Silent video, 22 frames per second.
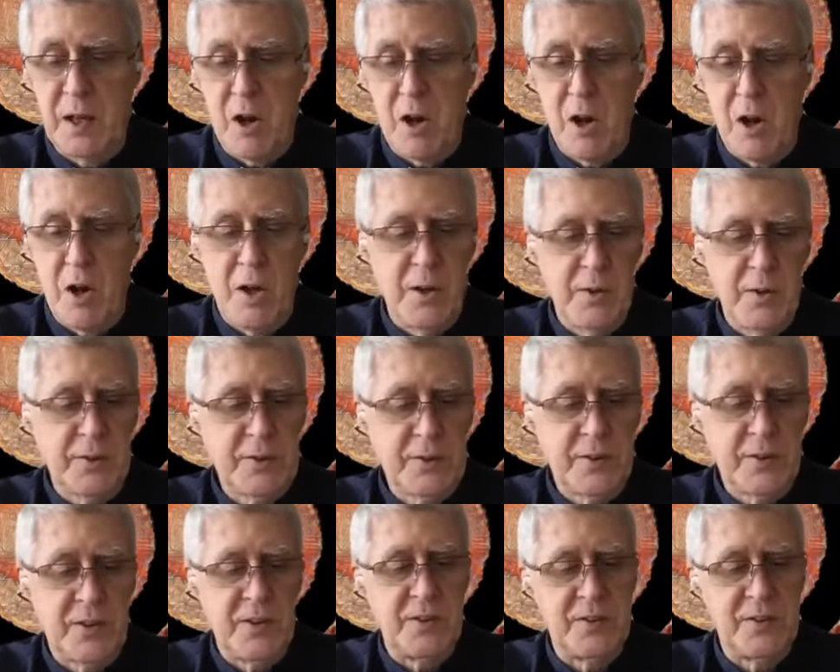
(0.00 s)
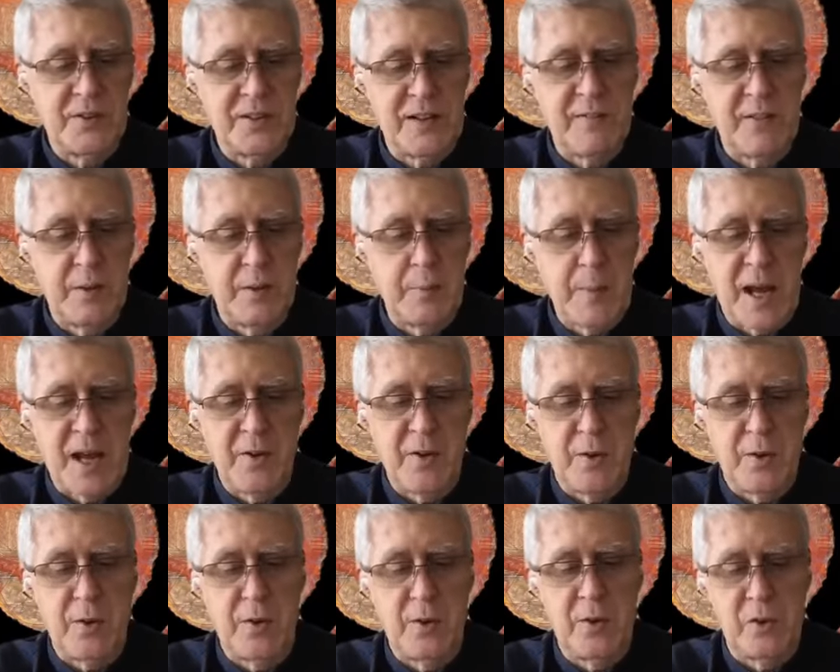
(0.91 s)
calls the seven
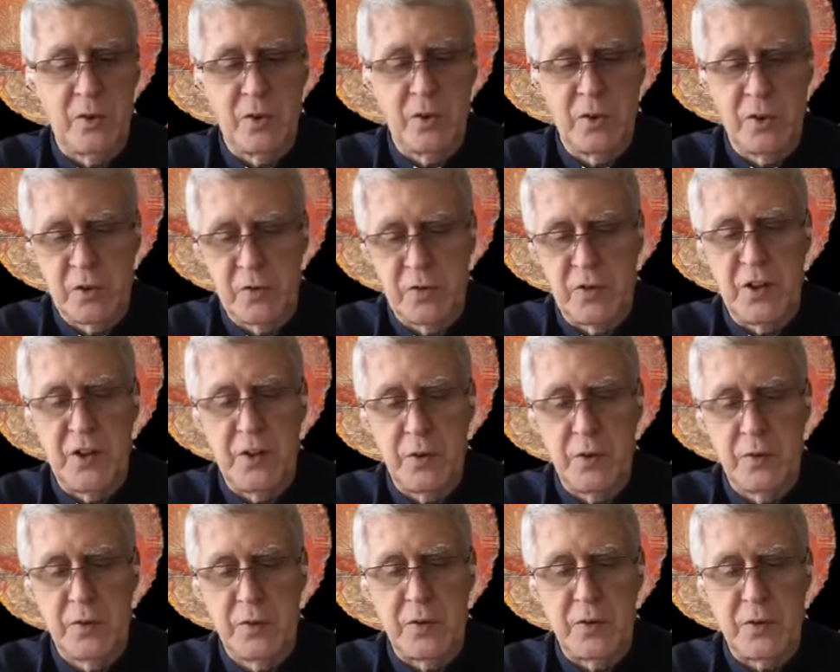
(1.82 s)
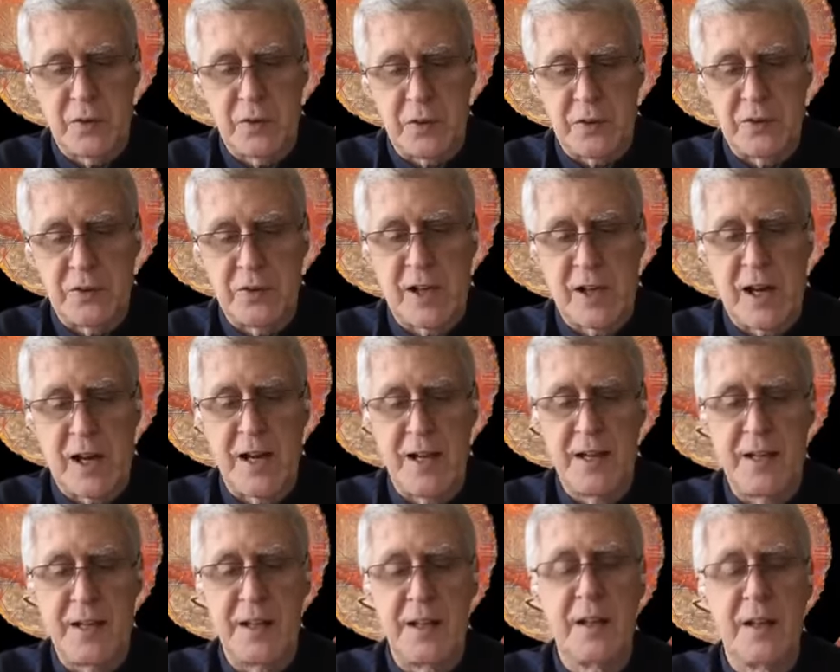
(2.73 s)
mountains or spheres of
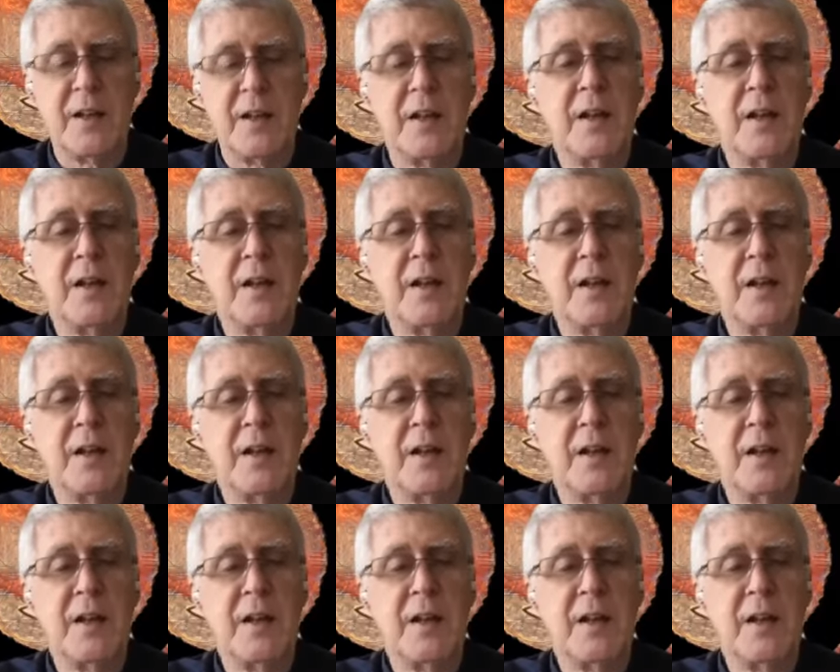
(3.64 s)
society